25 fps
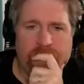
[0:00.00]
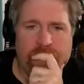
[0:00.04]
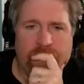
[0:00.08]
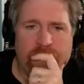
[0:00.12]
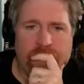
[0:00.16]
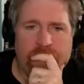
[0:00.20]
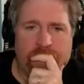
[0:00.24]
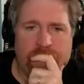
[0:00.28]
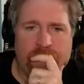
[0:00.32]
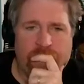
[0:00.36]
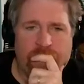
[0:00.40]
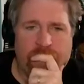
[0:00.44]

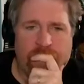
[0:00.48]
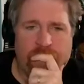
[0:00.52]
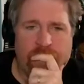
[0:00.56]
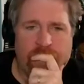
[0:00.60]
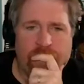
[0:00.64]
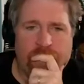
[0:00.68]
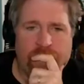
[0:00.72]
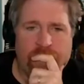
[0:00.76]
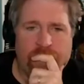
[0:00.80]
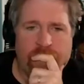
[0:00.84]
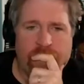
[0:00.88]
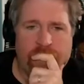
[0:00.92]

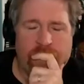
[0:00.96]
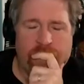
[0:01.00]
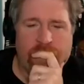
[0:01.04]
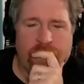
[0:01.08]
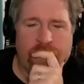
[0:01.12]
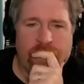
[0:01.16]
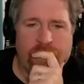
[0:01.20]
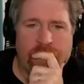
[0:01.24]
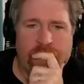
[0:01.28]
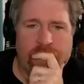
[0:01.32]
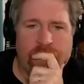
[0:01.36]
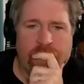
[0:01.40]

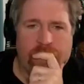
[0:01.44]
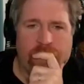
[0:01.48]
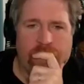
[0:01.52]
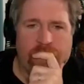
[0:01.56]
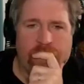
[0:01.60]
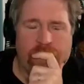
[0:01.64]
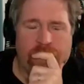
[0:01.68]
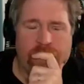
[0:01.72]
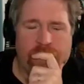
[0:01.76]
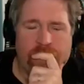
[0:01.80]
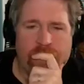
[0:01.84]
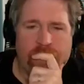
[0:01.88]

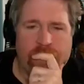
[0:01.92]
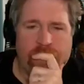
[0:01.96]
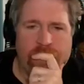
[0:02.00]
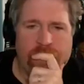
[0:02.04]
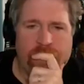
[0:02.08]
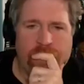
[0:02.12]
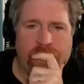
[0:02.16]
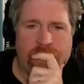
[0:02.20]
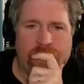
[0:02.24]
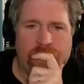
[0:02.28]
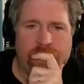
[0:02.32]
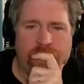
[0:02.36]

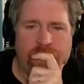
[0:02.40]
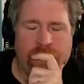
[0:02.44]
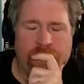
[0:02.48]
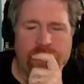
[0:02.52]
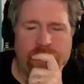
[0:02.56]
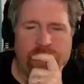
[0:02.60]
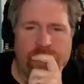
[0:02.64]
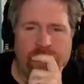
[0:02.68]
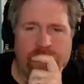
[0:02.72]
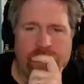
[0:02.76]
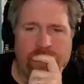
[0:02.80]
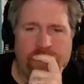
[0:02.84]

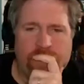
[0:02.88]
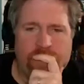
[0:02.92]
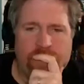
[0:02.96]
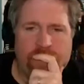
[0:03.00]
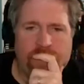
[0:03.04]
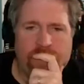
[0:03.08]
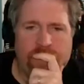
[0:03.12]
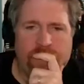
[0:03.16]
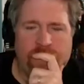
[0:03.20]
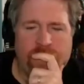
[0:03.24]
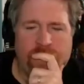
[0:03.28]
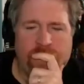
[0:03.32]

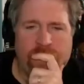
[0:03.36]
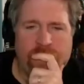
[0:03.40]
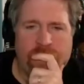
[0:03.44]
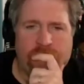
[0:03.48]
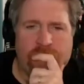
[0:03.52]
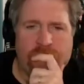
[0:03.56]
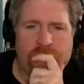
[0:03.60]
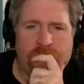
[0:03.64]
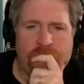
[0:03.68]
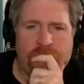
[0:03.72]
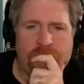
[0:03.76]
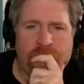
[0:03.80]

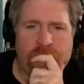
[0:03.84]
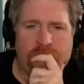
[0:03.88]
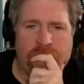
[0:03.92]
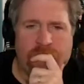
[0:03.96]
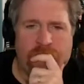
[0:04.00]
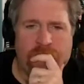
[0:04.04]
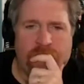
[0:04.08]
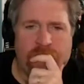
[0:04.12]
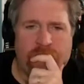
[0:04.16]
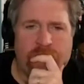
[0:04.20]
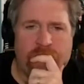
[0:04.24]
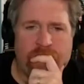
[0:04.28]

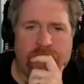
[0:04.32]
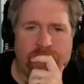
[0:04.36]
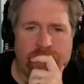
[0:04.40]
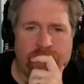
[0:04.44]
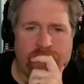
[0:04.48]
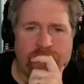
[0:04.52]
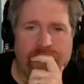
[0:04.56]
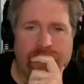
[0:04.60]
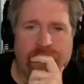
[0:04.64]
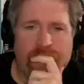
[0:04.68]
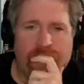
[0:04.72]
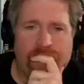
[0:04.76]

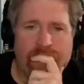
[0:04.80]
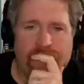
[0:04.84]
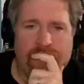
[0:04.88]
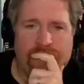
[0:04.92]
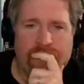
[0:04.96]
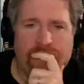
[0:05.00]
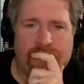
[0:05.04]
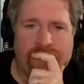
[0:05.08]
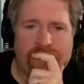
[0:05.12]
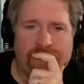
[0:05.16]
[no speech]